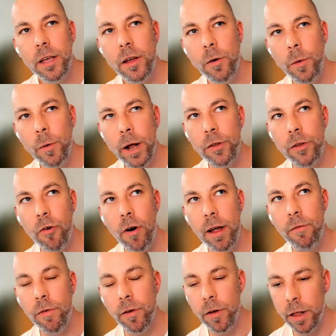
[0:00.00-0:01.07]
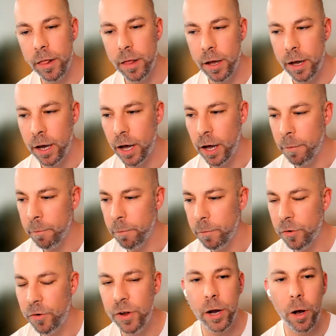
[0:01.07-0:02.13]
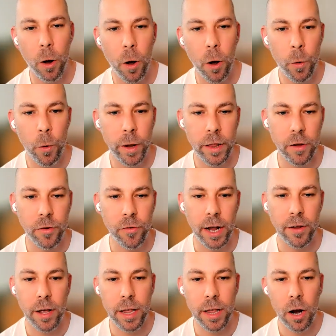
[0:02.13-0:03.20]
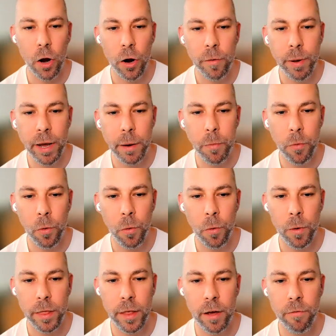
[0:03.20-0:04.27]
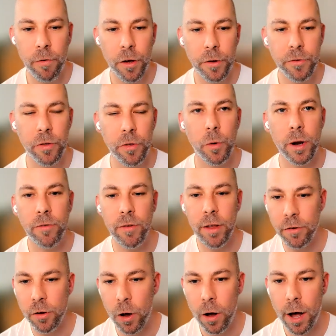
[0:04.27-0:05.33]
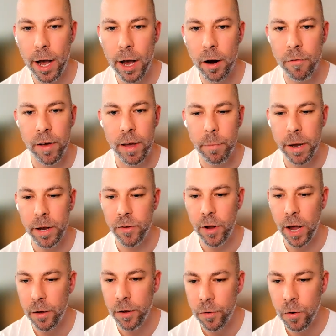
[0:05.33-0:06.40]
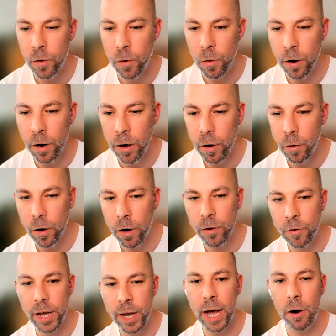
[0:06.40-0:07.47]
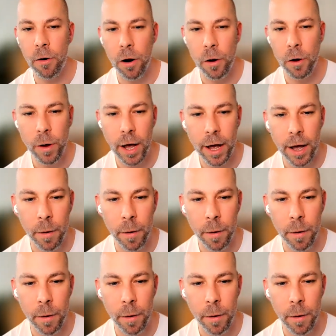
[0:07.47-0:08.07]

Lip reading: that you went straight for the COO in the States. I think a lot of people, their first thought is let's go hire a VP sales or a CRO